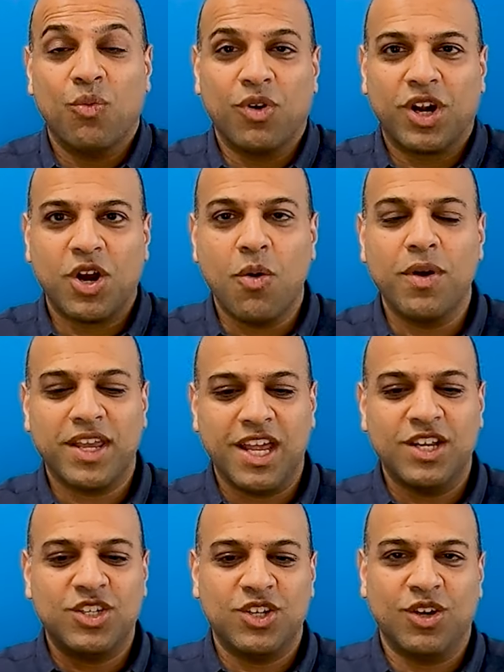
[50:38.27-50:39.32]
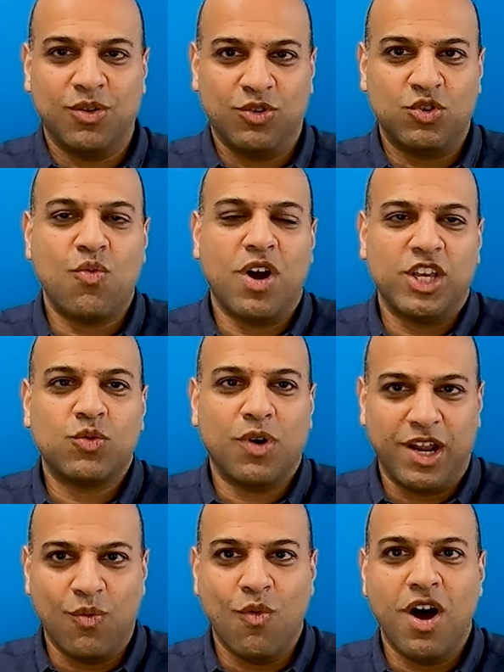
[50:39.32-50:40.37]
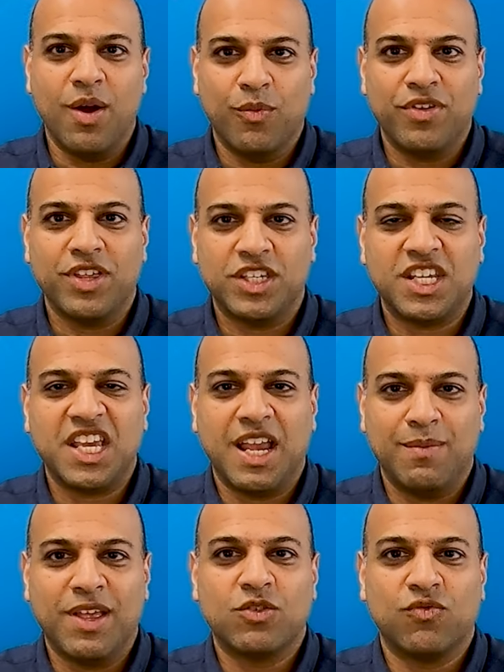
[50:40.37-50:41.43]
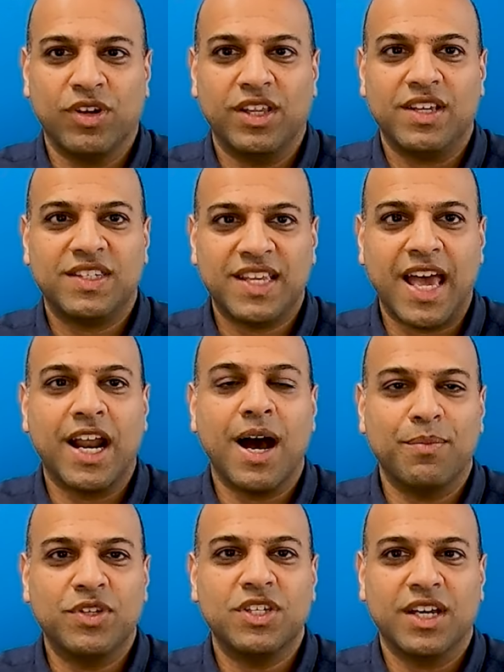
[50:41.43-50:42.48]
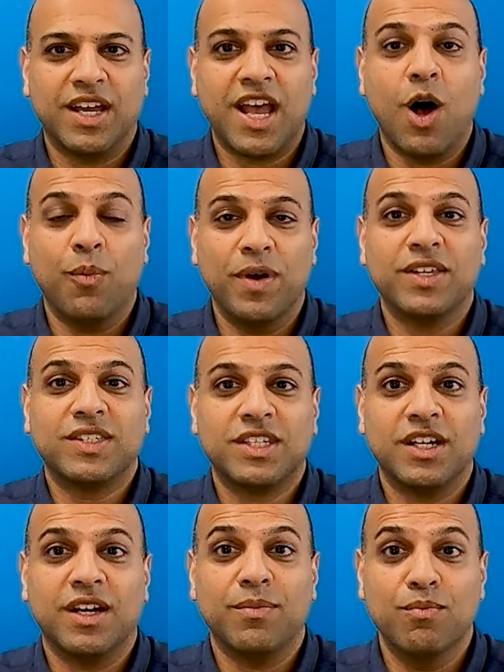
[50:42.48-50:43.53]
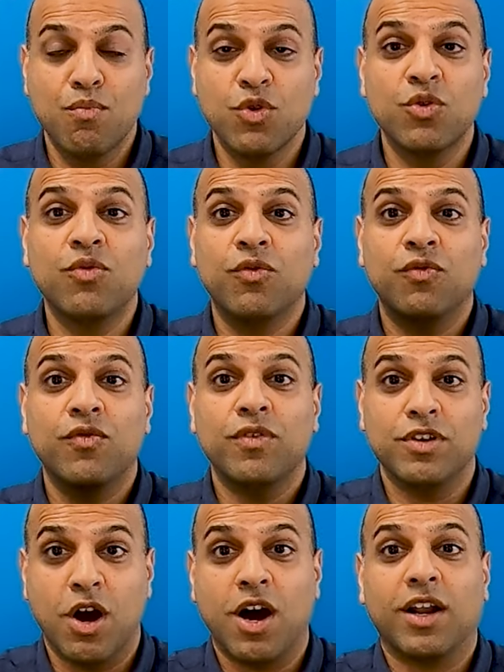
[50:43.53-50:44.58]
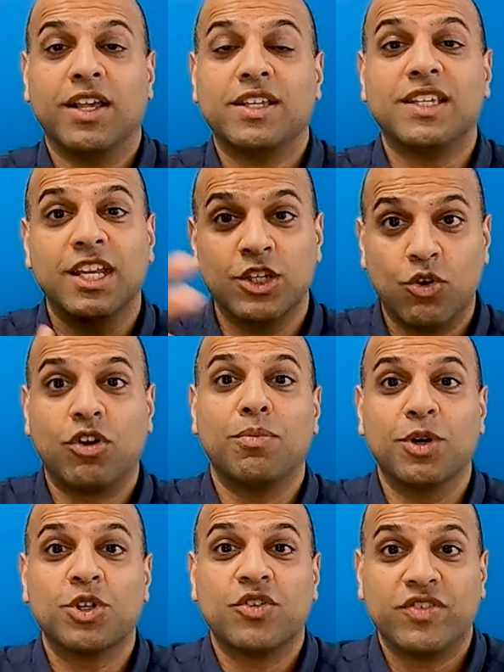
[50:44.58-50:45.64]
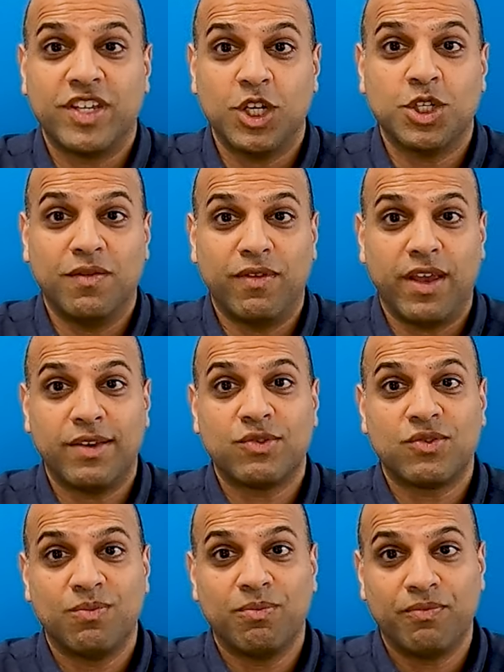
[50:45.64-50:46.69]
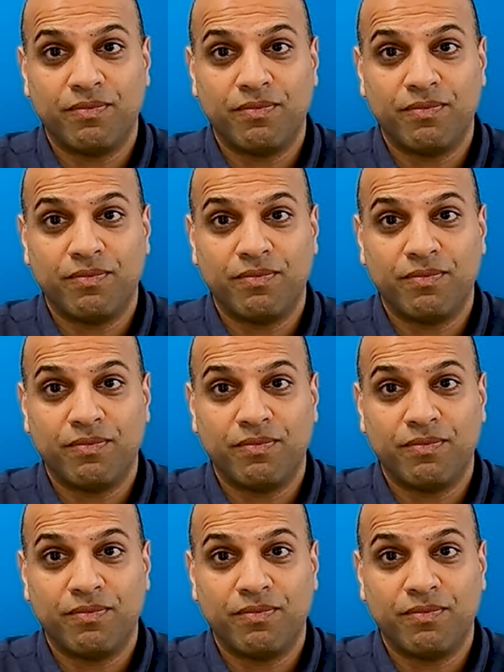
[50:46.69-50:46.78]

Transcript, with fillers: we're going into twenty twenty-one with a team that's really set up to help us to move Nautilus into a commercialization phase.